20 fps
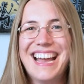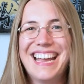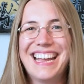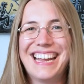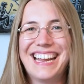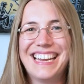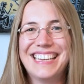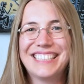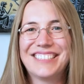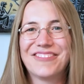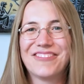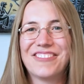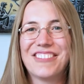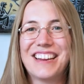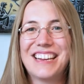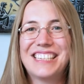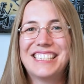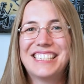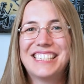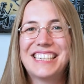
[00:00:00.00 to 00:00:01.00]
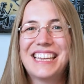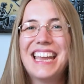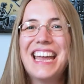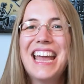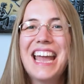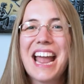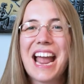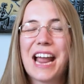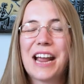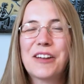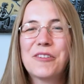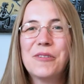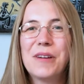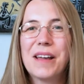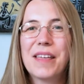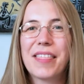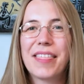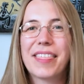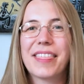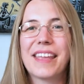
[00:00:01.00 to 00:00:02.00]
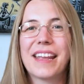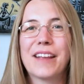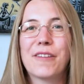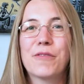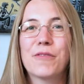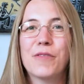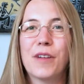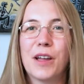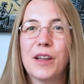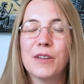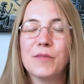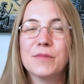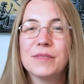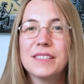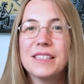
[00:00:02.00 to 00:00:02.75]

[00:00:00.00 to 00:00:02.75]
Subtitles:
it's ridged and quite thick foam.